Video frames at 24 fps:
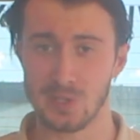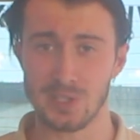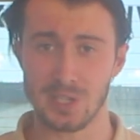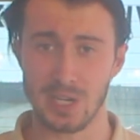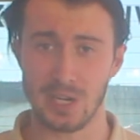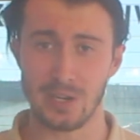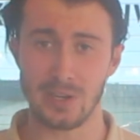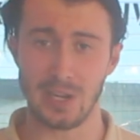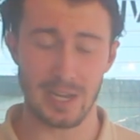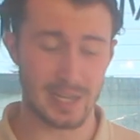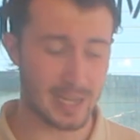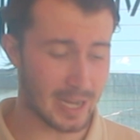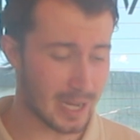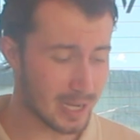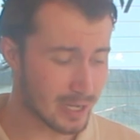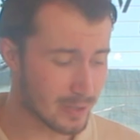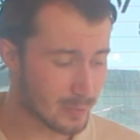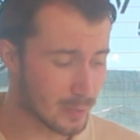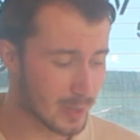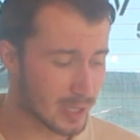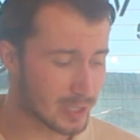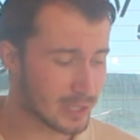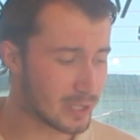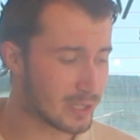So
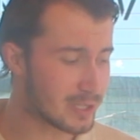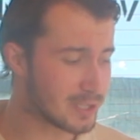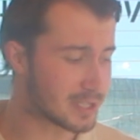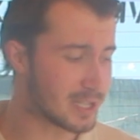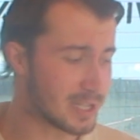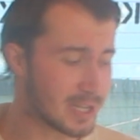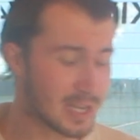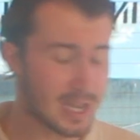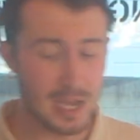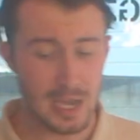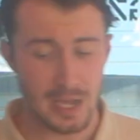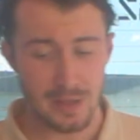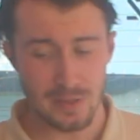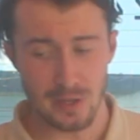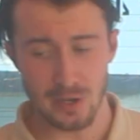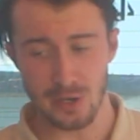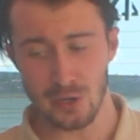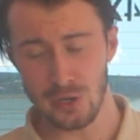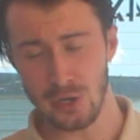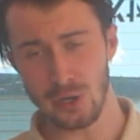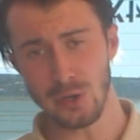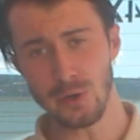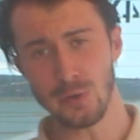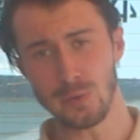again, we're using the
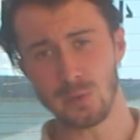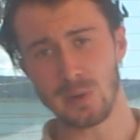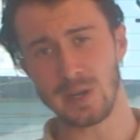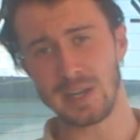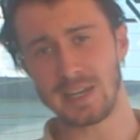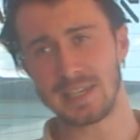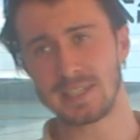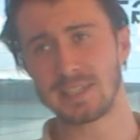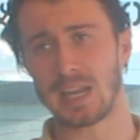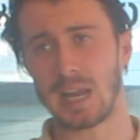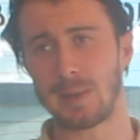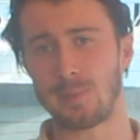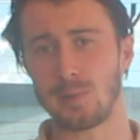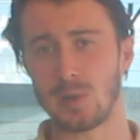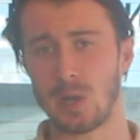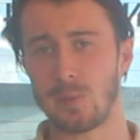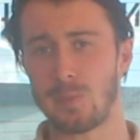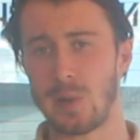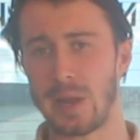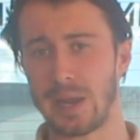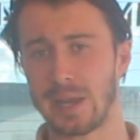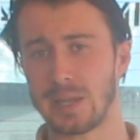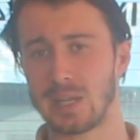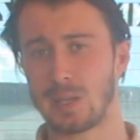new rear setup on the
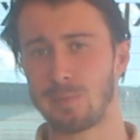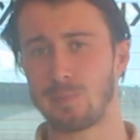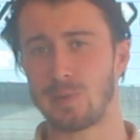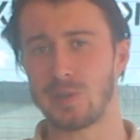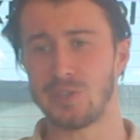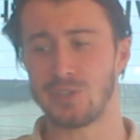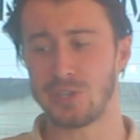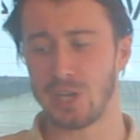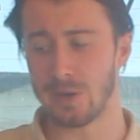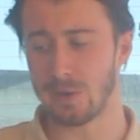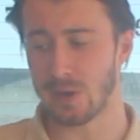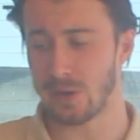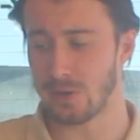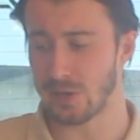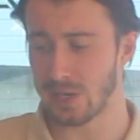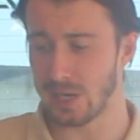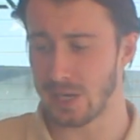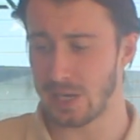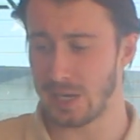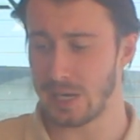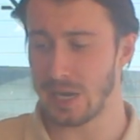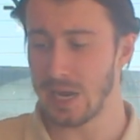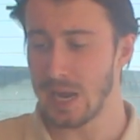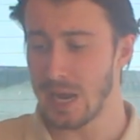back of the Pajero
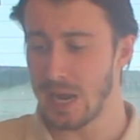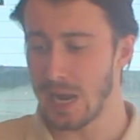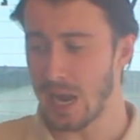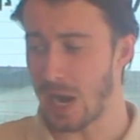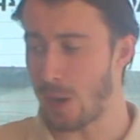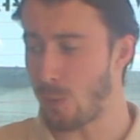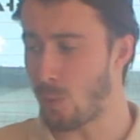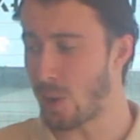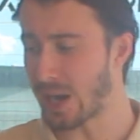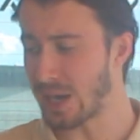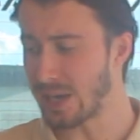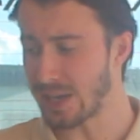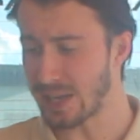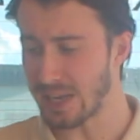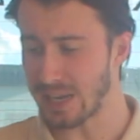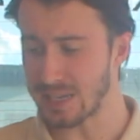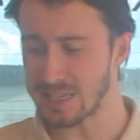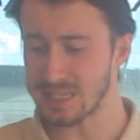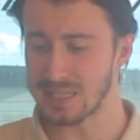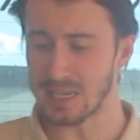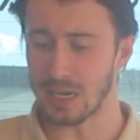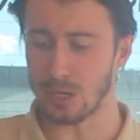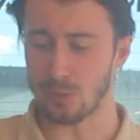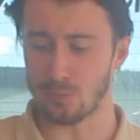here, and we're going to get
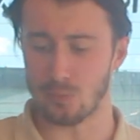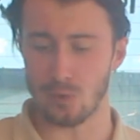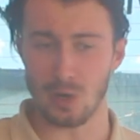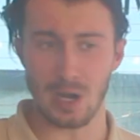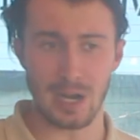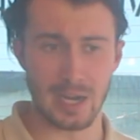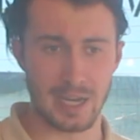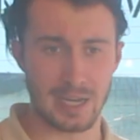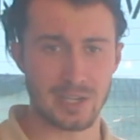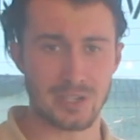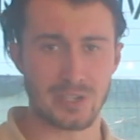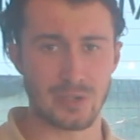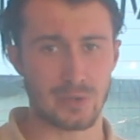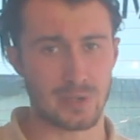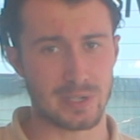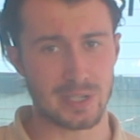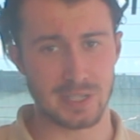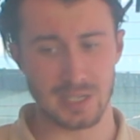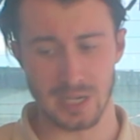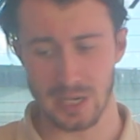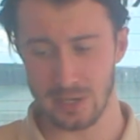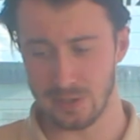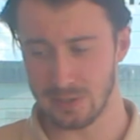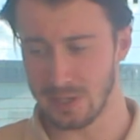stuck right into it.
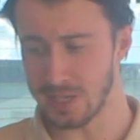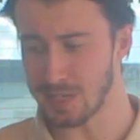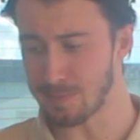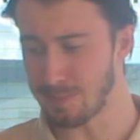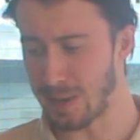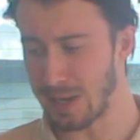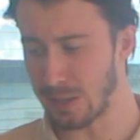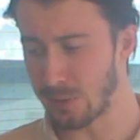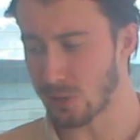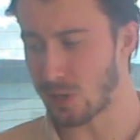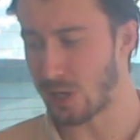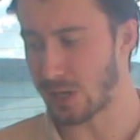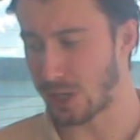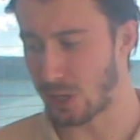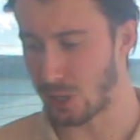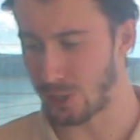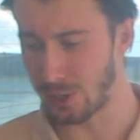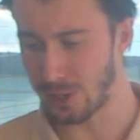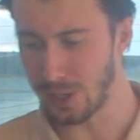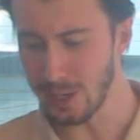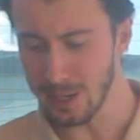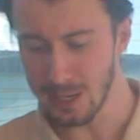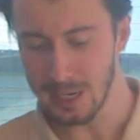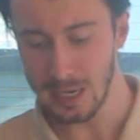So this may look like a
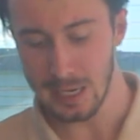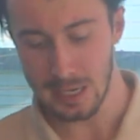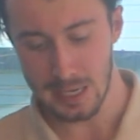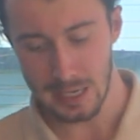lot.